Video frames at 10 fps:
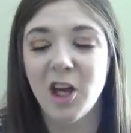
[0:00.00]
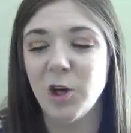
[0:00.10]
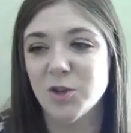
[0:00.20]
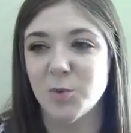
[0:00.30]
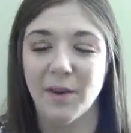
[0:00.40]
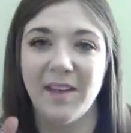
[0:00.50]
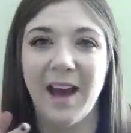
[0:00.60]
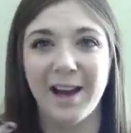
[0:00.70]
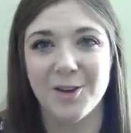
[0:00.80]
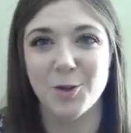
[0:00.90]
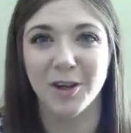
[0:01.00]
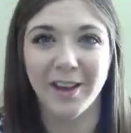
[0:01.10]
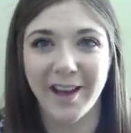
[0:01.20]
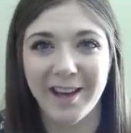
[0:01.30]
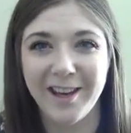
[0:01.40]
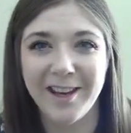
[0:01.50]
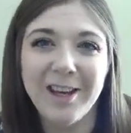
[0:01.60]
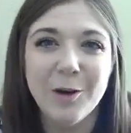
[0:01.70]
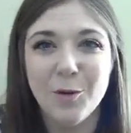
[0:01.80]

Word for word: you just want that extra like you